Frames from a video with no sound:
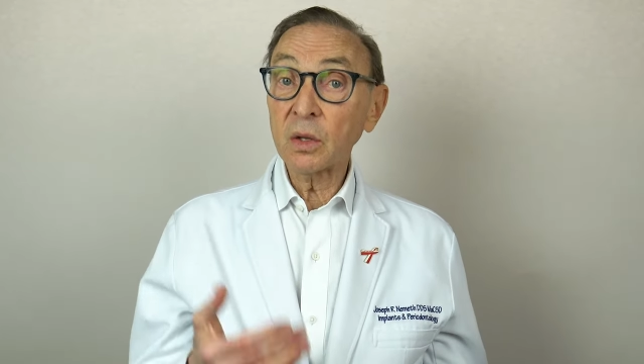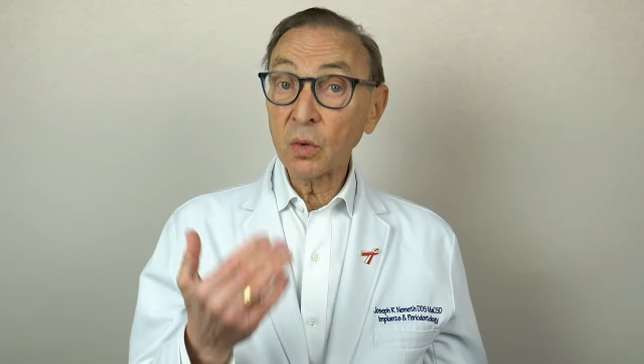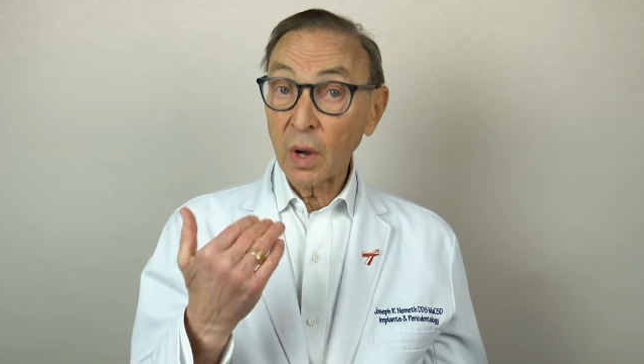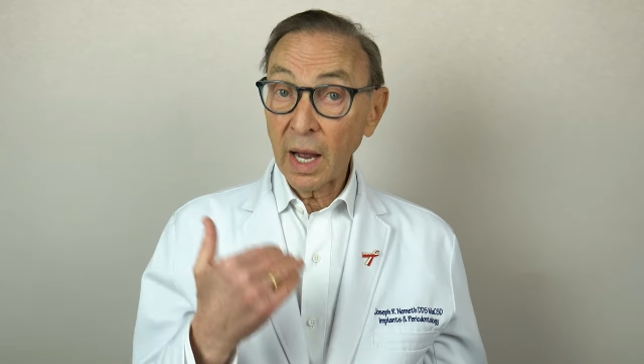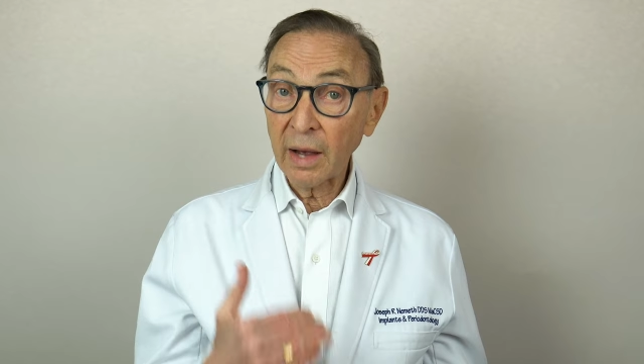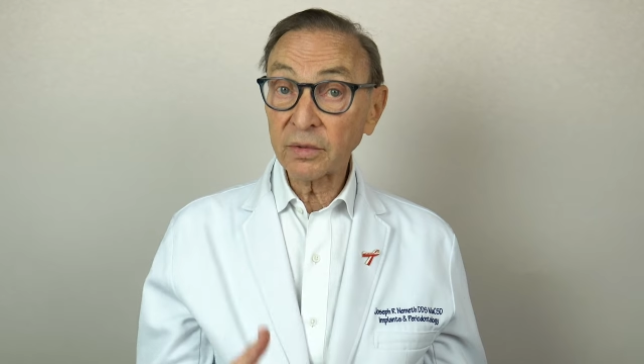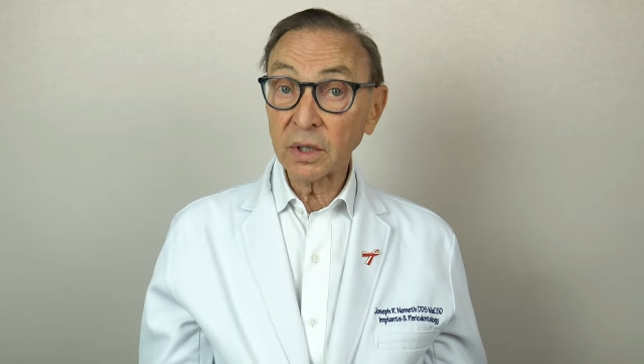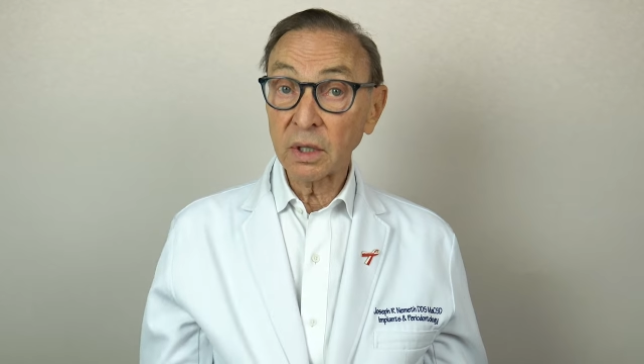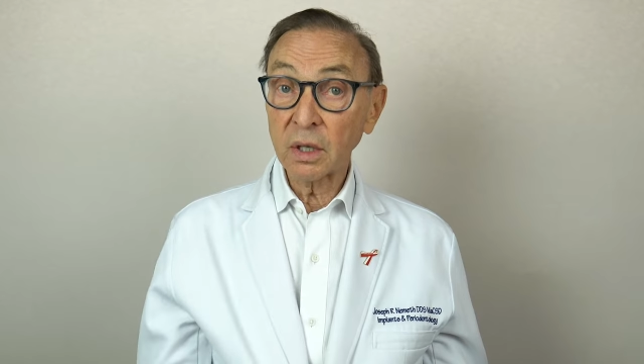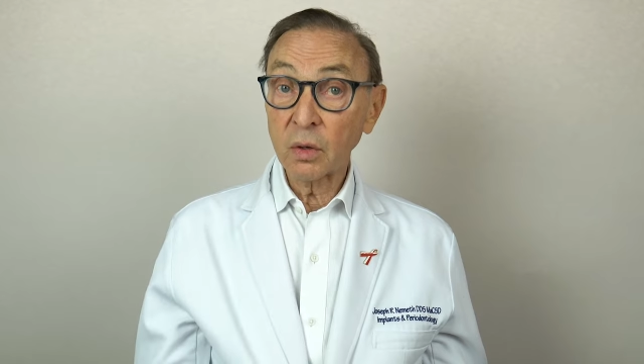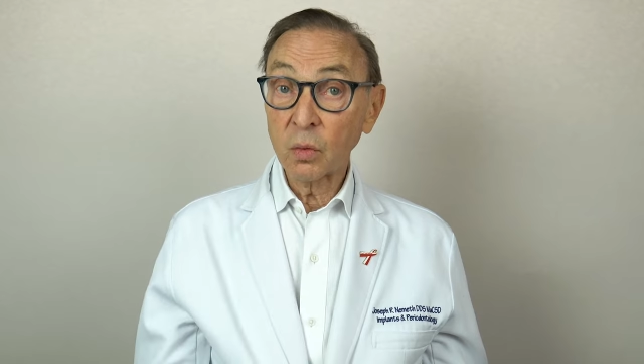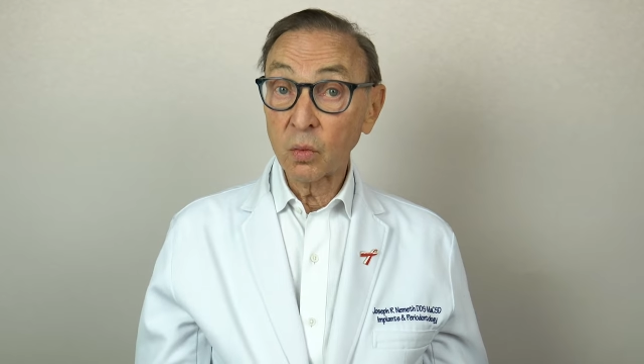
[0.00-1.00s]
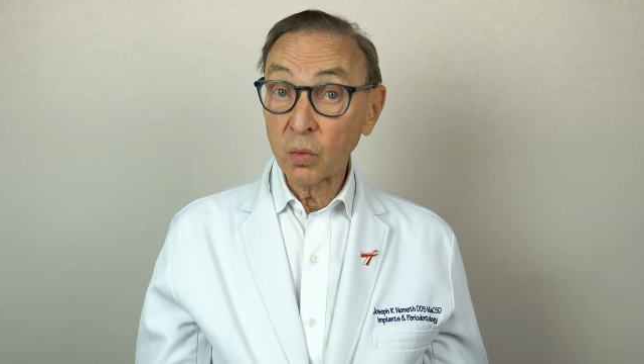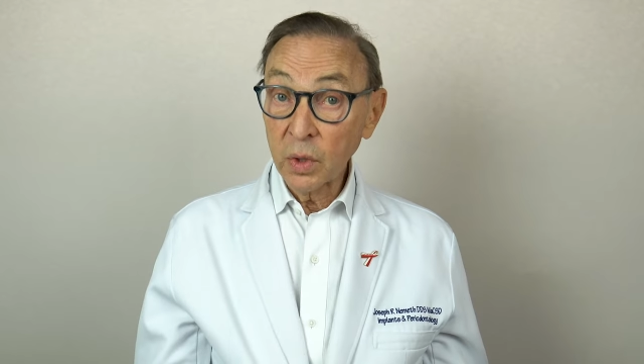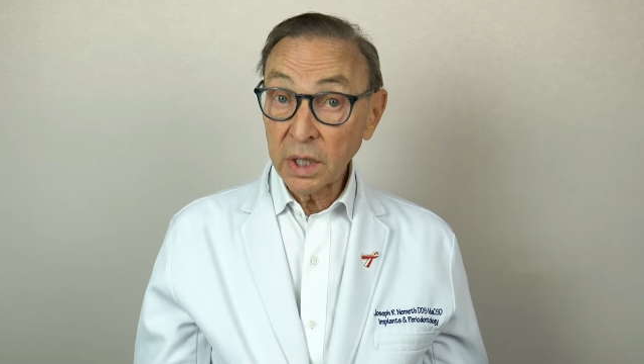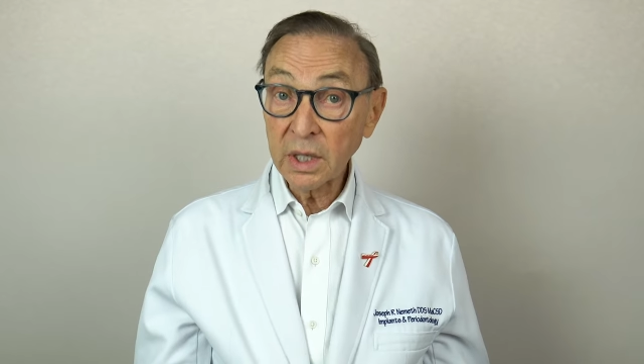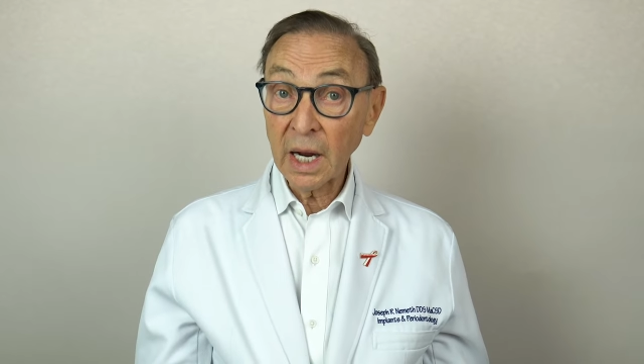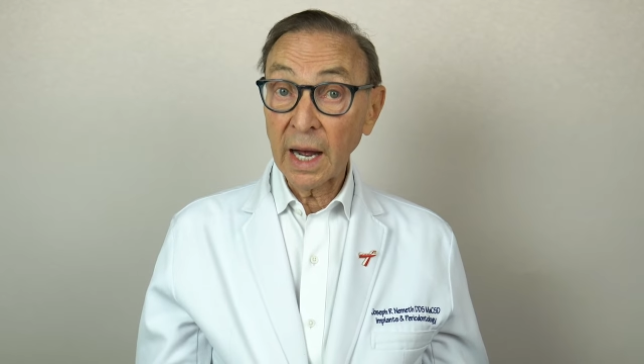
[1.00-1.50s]
you have to
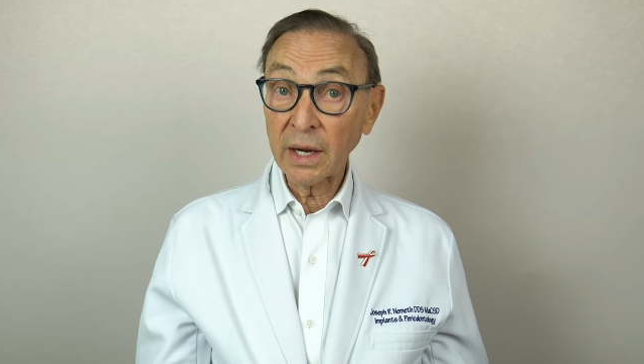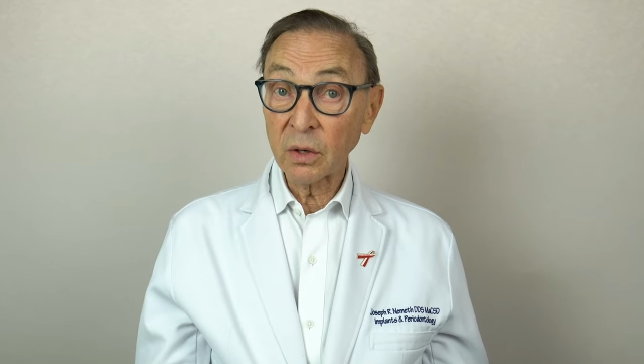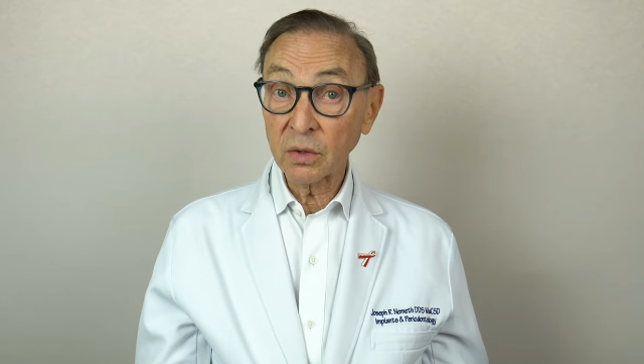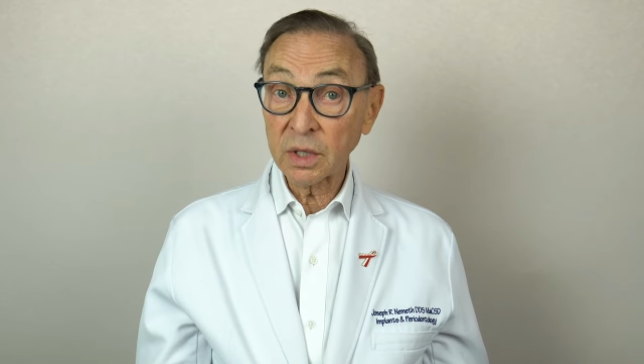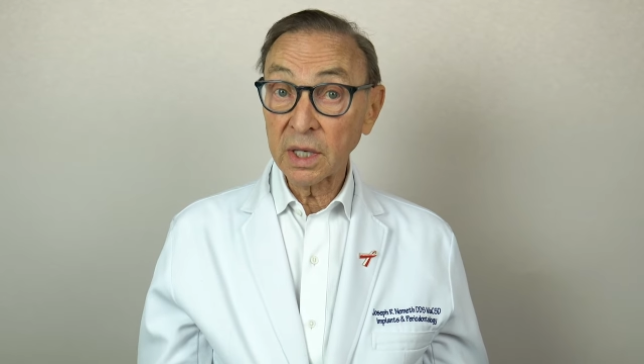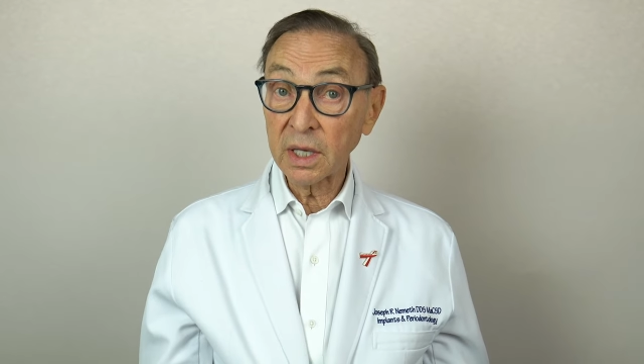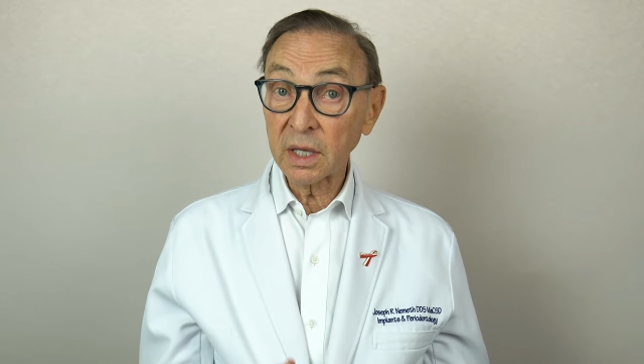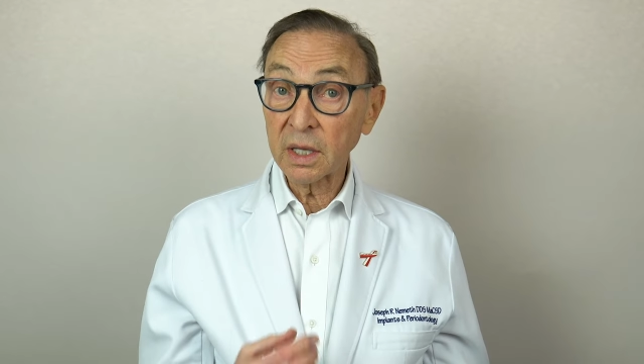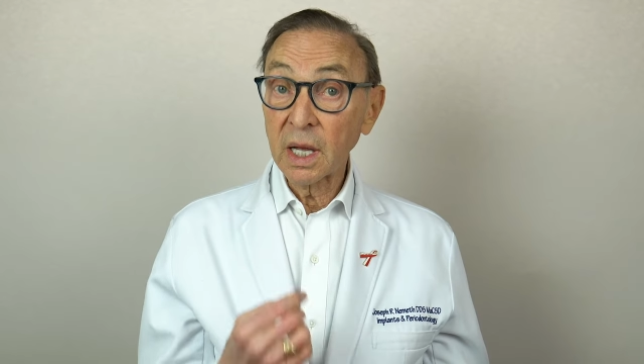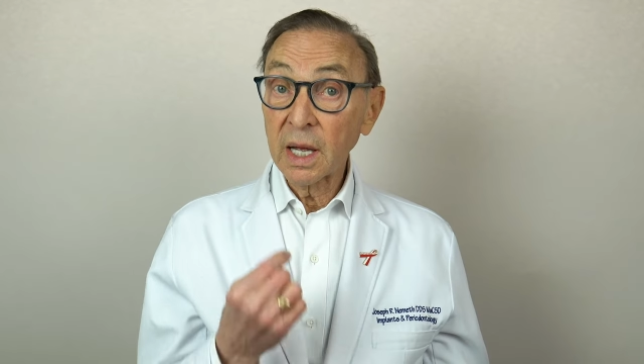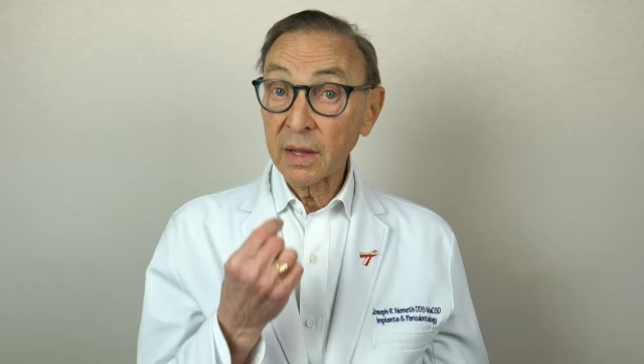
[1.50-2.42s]
re-dye your teeth,